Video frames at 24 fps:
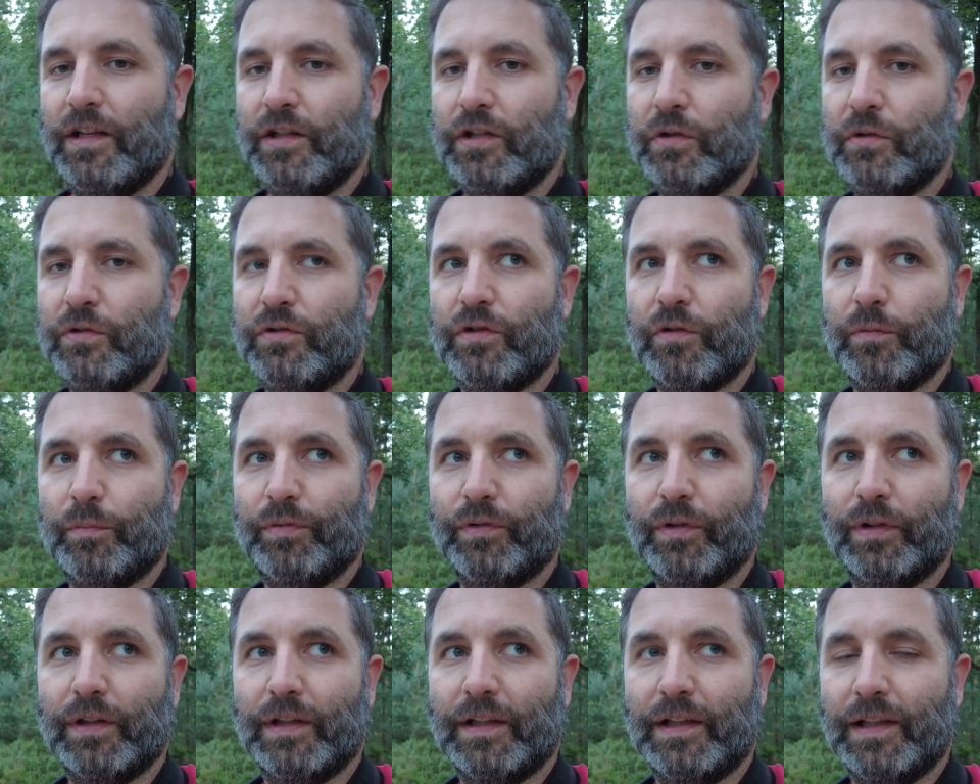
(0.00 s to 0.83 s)
YouTube
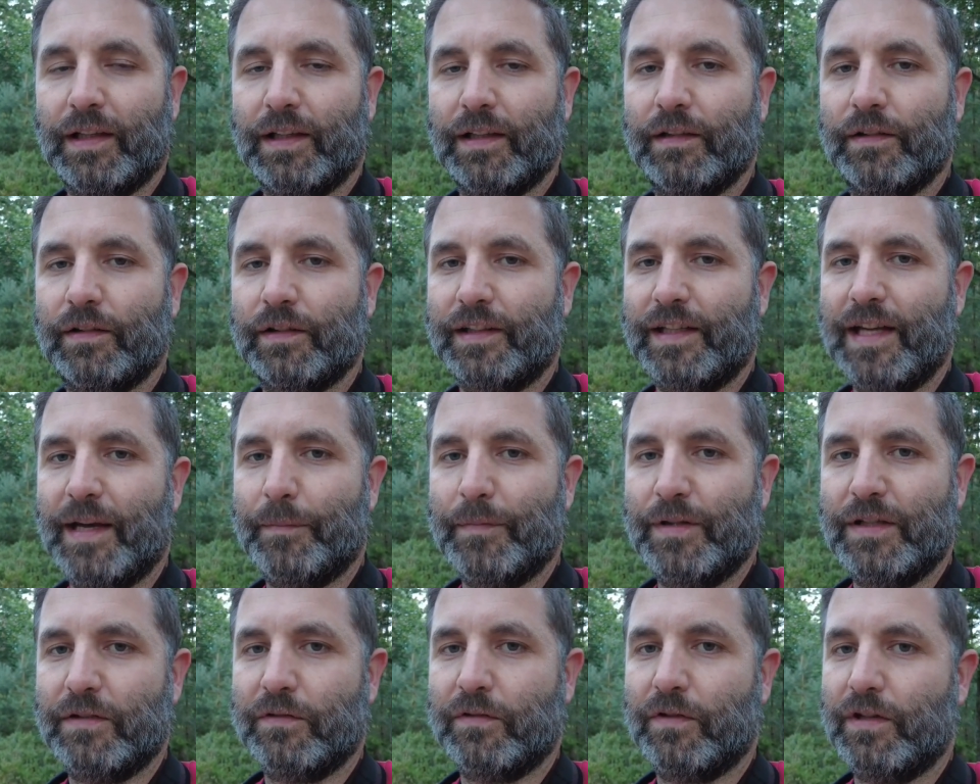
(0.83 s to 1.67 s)
will get
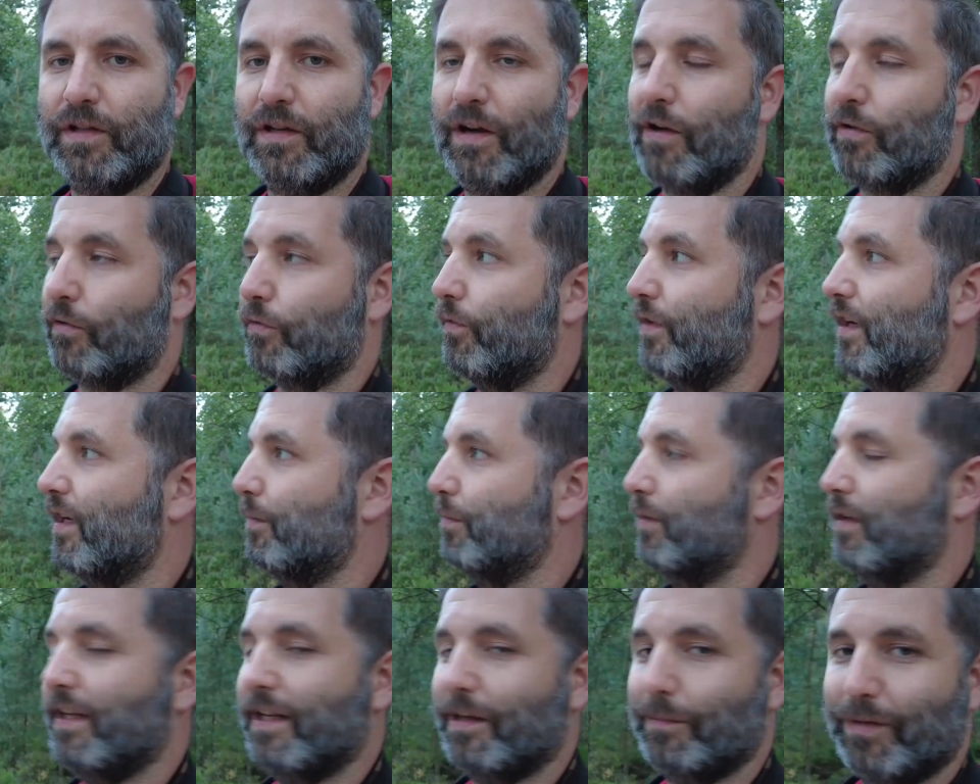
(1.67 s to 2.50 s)
me into the
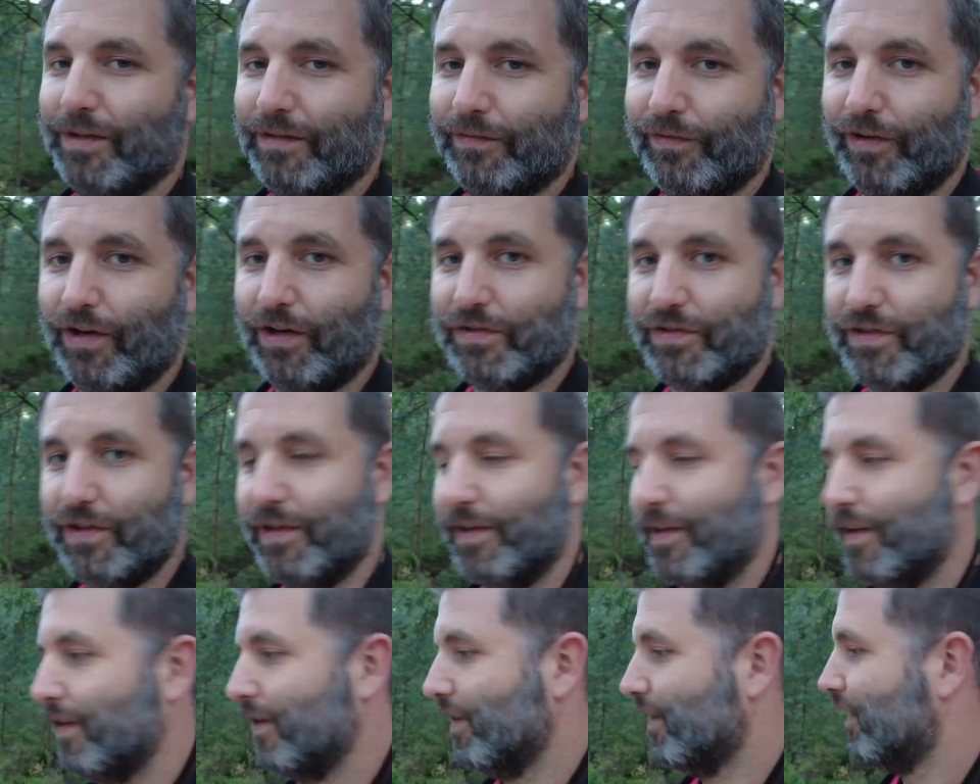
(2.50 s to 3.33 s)
algorithm a little bit faster.
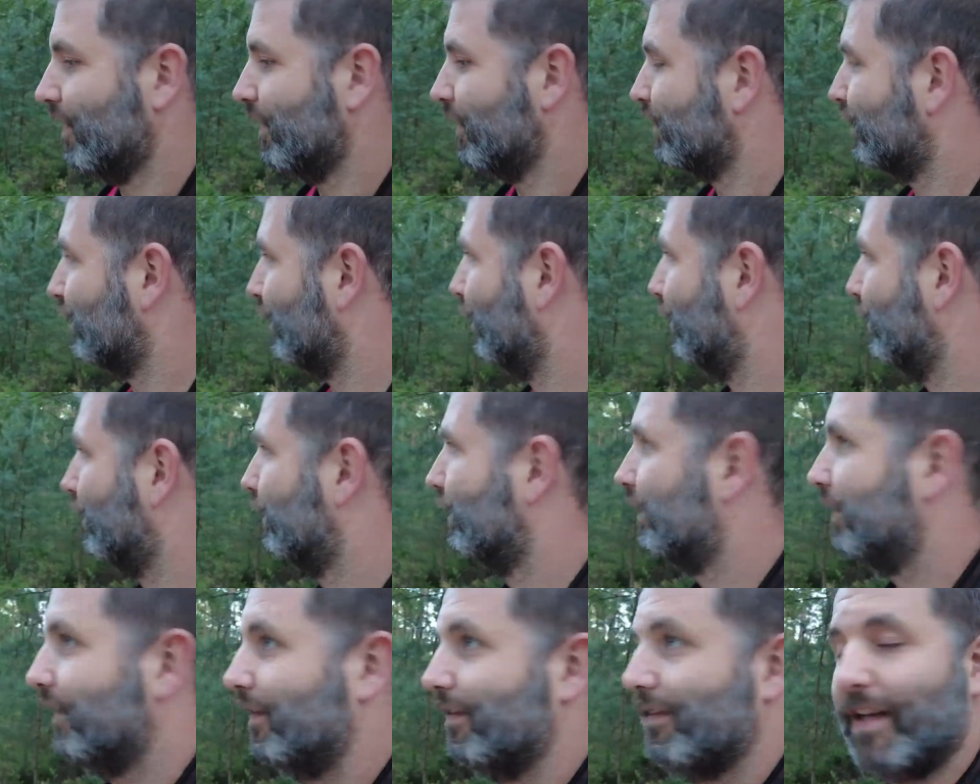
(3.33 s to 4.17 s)
So
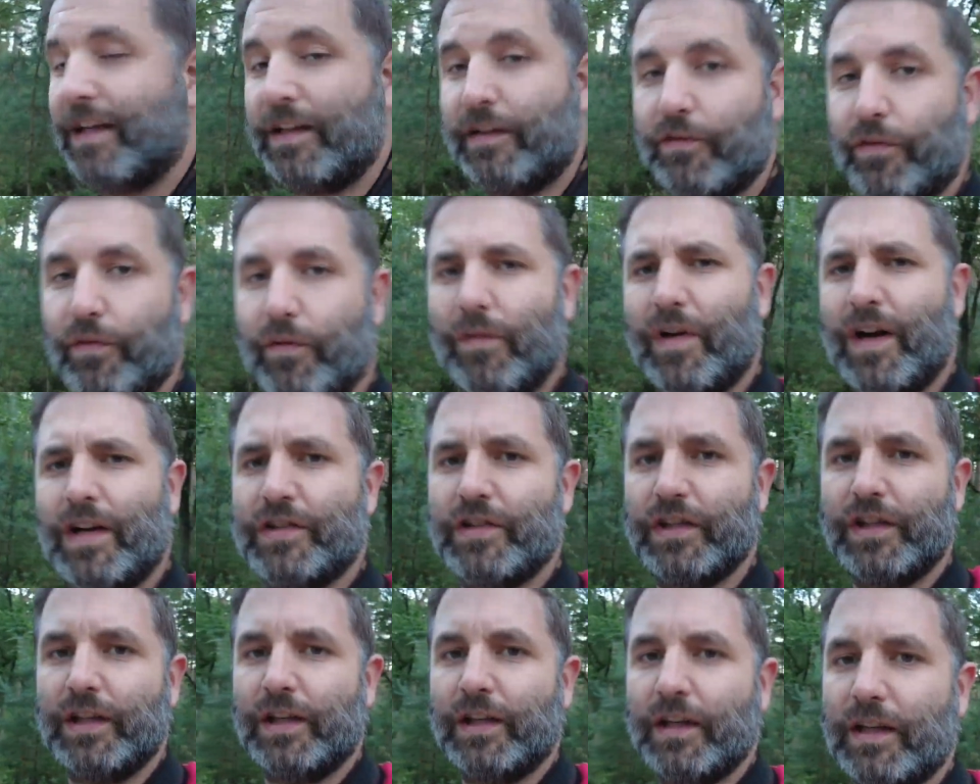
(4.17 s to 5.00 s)
thanks for
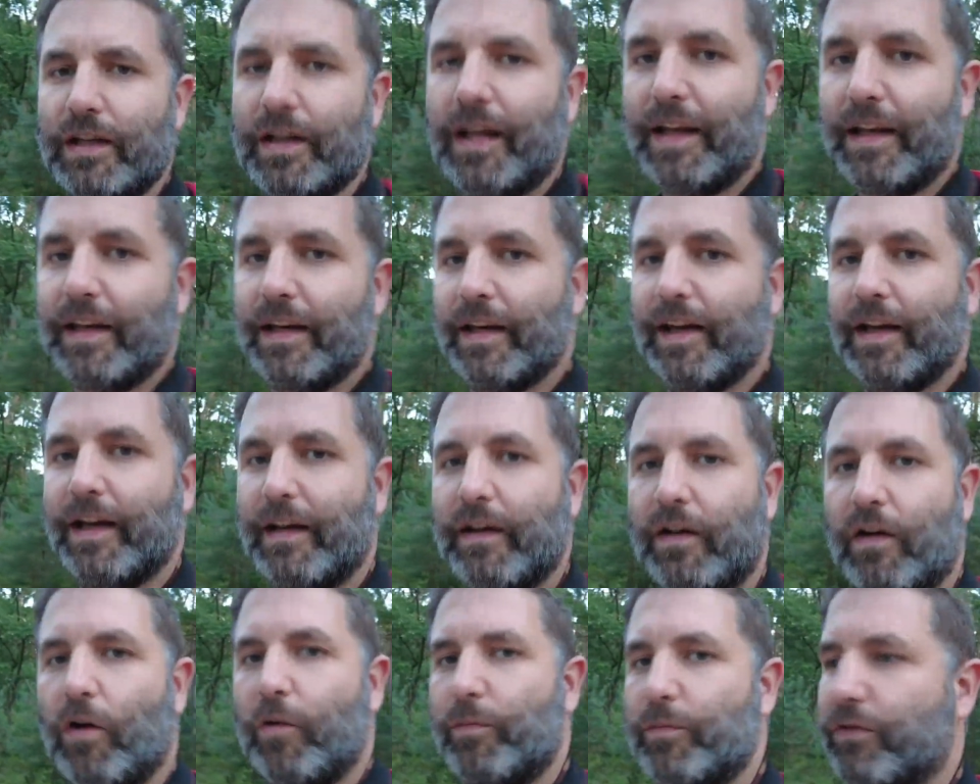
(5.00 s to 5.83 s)
watching, and
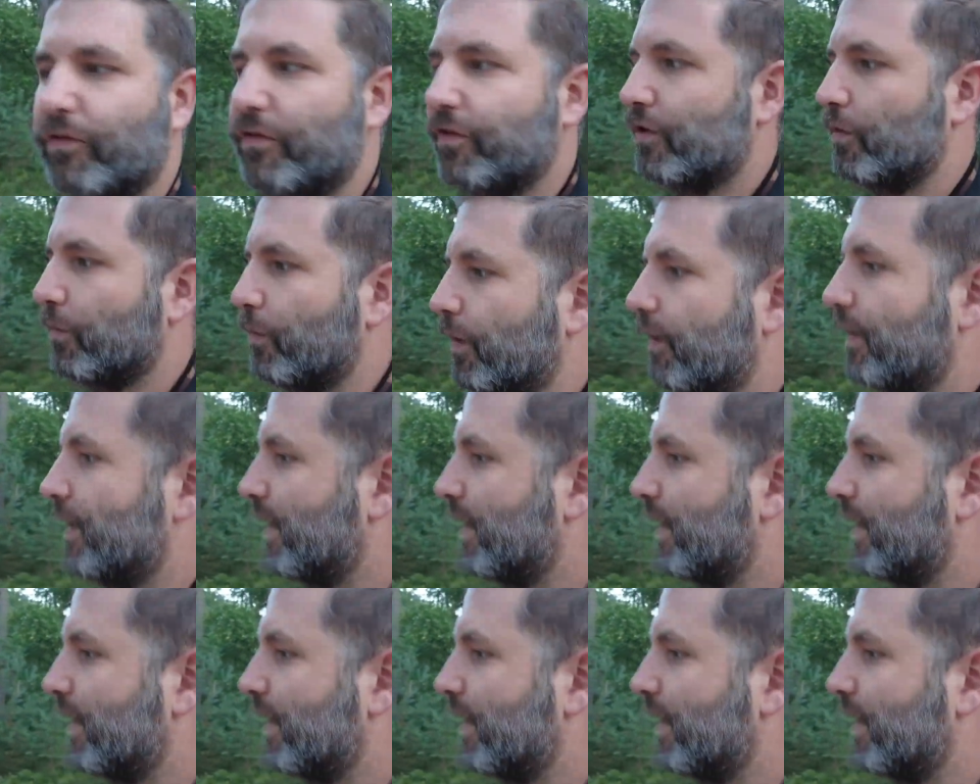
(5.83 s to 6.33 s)
hope to see you on the